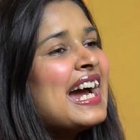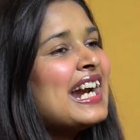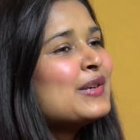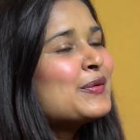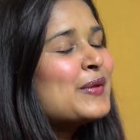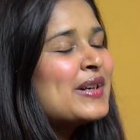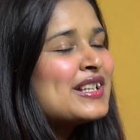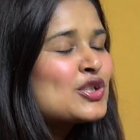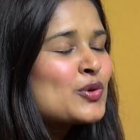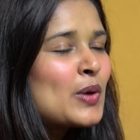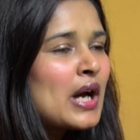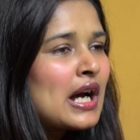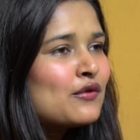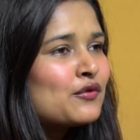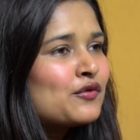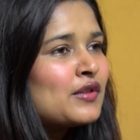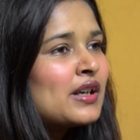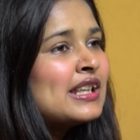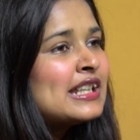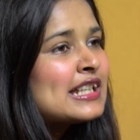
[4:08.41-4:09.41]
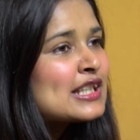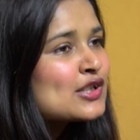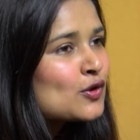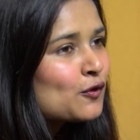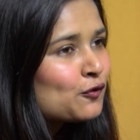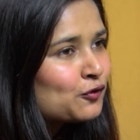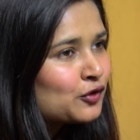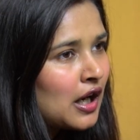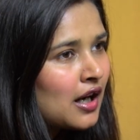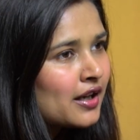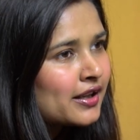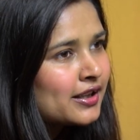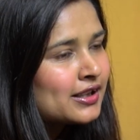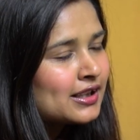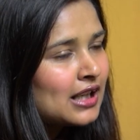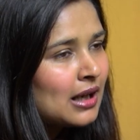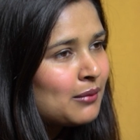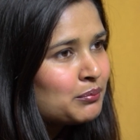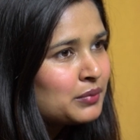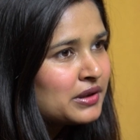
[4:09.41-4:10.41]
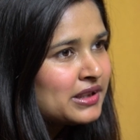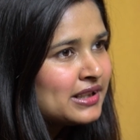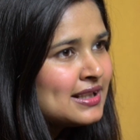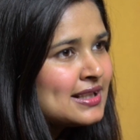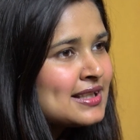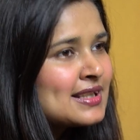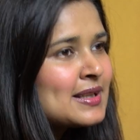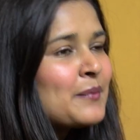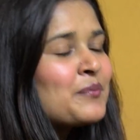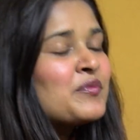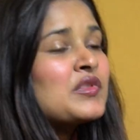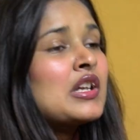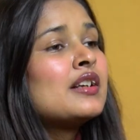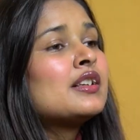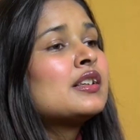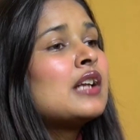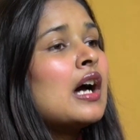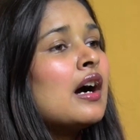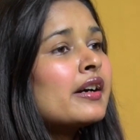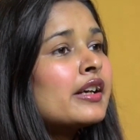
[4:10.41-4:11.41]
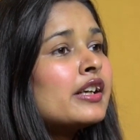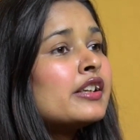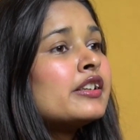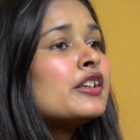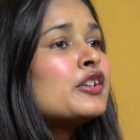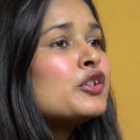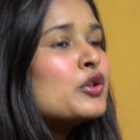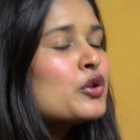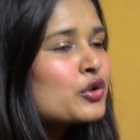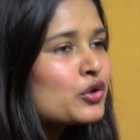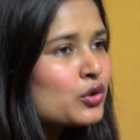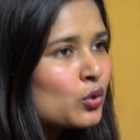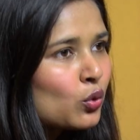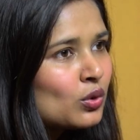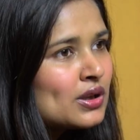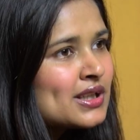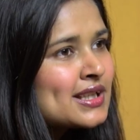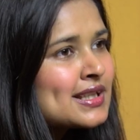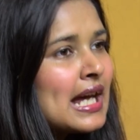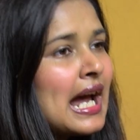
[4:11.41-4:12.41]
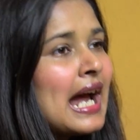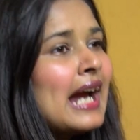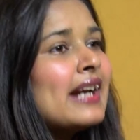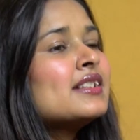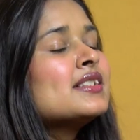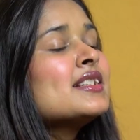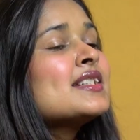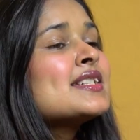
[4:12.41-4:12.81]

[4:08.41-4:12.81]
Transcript: And once you have a list of target companies, targeted roles, and the